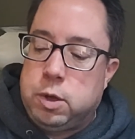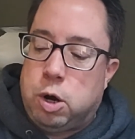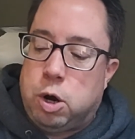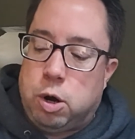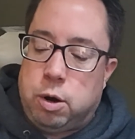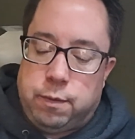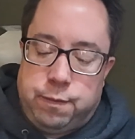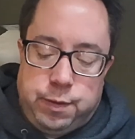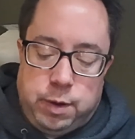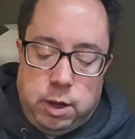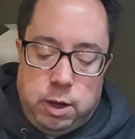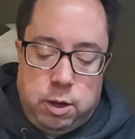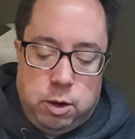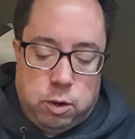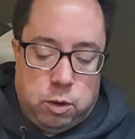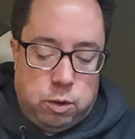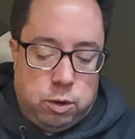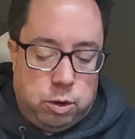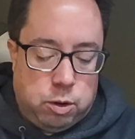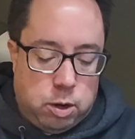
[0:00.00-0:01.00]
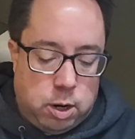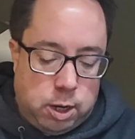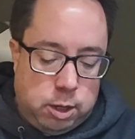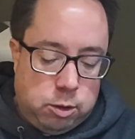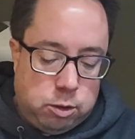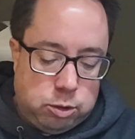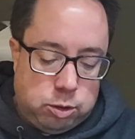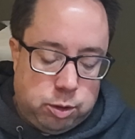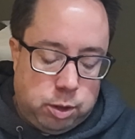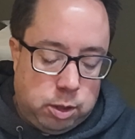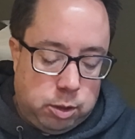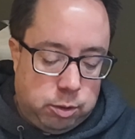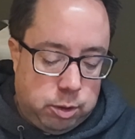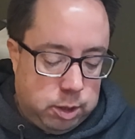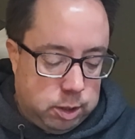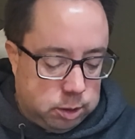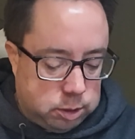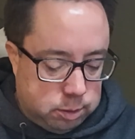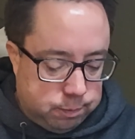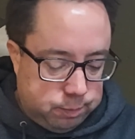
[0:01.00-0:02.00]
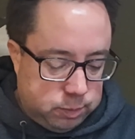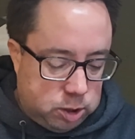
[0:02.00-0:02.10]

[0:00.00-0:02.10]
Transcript: RV or your hiker trailer is.